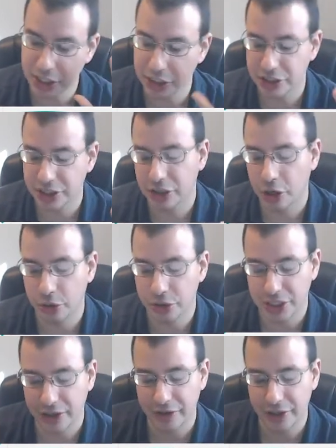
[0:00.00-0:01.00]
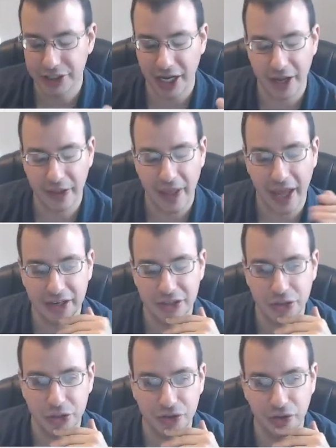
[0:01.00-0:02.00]
the cosine versus sine that
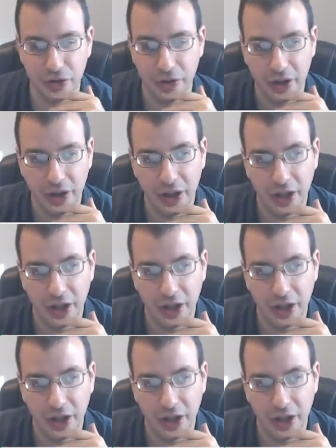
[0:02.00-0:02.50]
is useful.